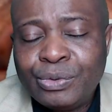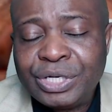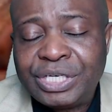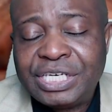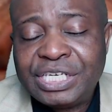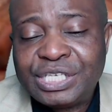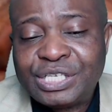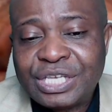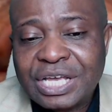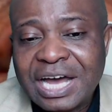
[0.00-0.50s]

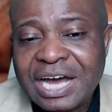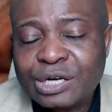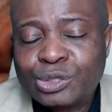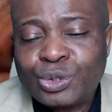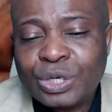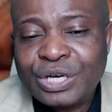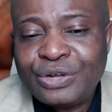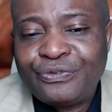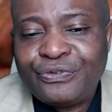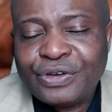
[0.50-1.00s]
which is
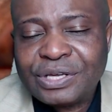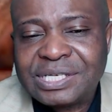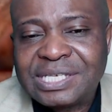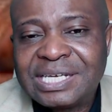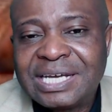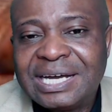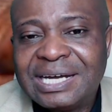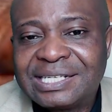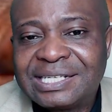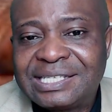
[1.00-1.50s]
actually
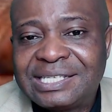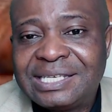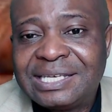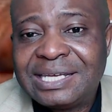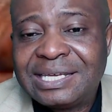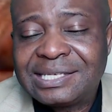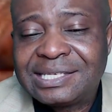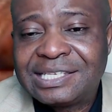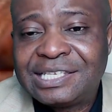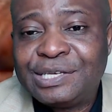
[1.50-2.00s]
facing at
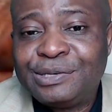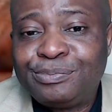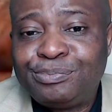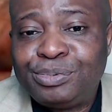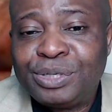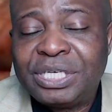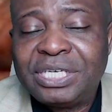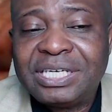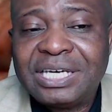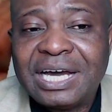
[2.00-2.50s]

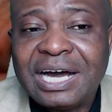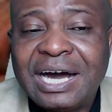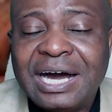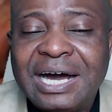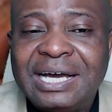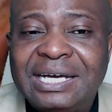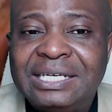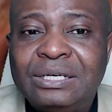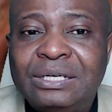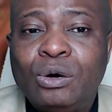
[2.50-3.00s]

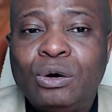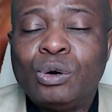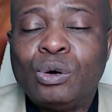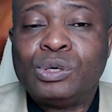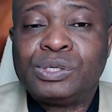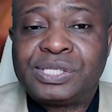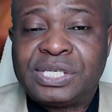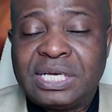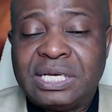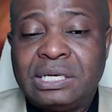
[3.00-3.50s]
CPI,
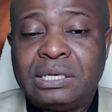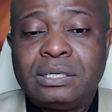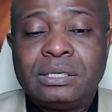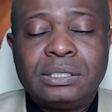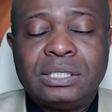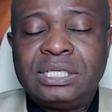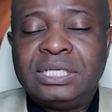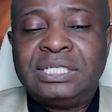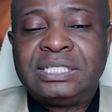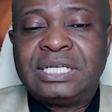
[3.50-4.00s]
or
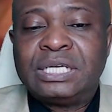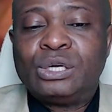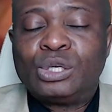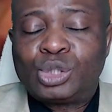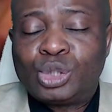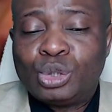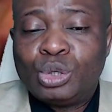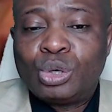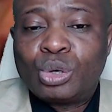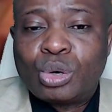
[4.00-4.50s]
the
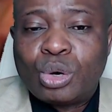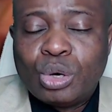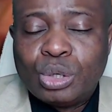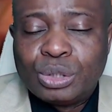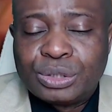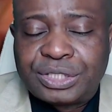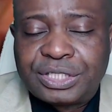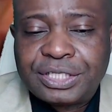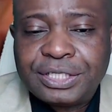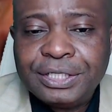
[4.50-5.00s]
International
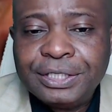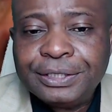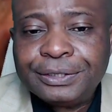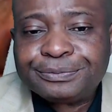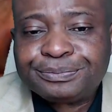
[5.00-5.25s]
Court.